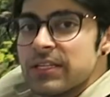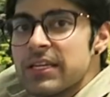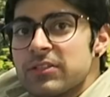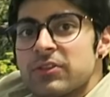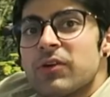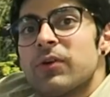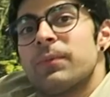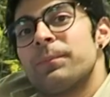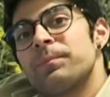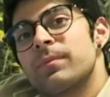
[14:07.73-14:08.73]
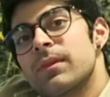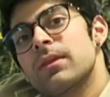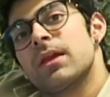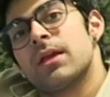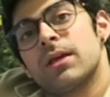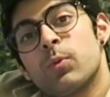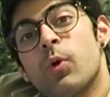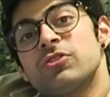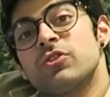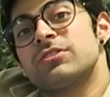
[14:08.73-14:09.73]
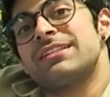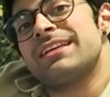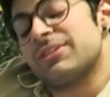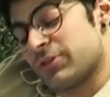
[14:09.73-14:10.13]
today's show. What's on today's